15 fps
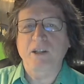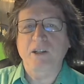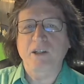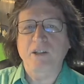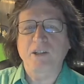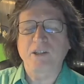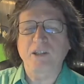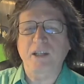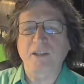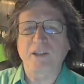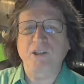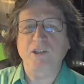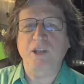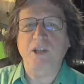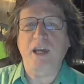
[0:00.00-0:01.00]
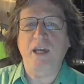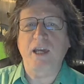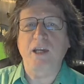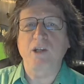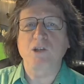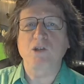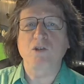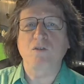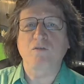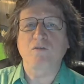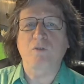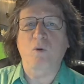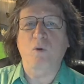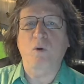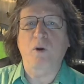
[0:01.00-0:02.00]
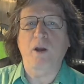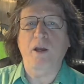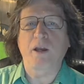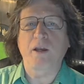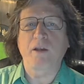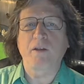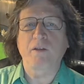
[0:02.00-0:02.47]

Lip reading: Set the stage for a